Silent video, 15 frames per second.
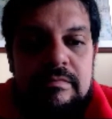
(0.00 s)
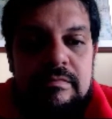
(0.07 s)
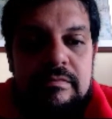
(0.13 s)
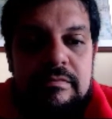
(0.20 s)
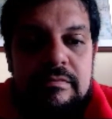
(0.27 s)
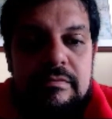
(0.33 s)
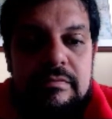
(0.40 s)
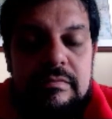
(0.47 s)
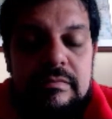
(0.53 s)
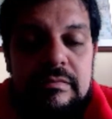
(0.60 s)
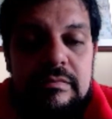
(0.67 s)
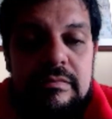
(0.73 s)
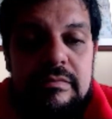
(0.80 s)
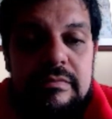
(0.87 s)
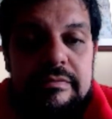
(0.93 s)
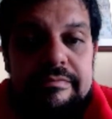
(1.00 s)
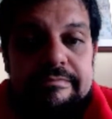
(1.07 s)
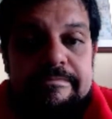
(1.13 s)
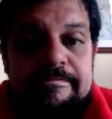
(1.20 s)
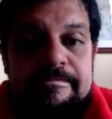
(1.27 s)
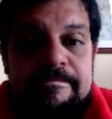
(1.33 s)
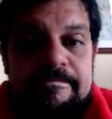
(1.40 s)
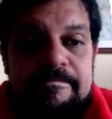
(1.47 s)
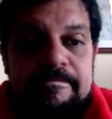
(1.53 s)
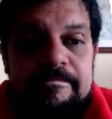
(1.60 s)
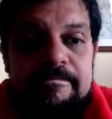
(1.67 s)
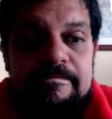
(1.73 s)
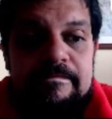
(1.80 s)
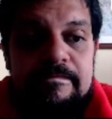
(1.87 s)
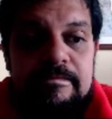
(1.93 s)
I think double 5 clubs,
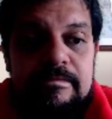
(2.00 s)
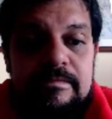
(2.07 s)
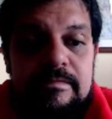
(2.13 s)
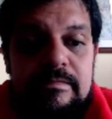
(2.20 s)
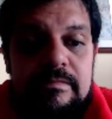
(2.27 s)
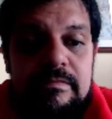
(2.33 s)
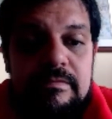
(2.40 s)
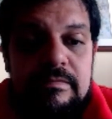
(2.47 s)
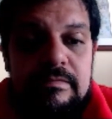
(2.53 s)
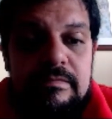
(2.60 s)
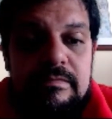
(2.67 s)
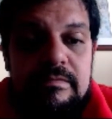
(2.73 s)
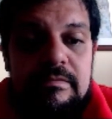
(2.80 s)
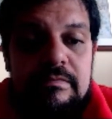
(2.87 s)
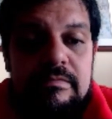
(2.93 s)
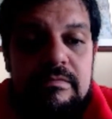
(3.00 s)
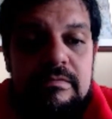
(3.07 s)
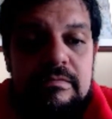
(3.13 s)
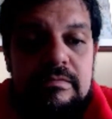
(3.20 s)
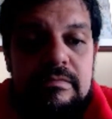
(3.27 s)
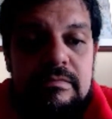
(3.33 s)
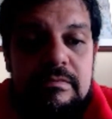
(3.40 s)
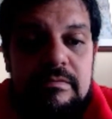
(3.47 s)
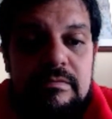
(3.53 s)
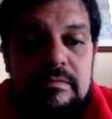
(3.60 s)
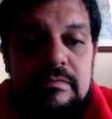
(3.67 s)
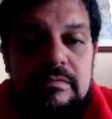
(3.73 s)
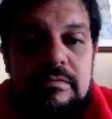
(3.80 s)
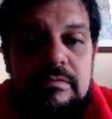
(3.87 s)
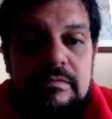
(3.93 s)
4 no trump,
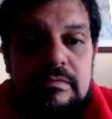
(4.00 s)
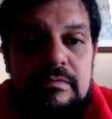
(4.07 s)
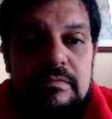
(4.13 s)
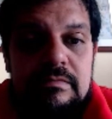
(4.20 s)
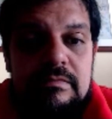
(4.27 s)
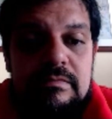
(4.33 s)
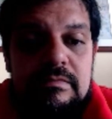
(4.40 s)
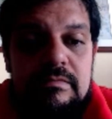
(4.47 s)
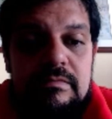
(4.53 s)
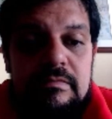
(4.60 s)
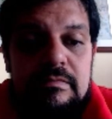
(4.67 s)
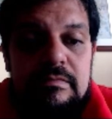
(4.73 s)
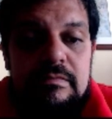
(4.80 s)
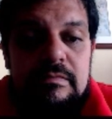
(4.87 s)
5 hearts.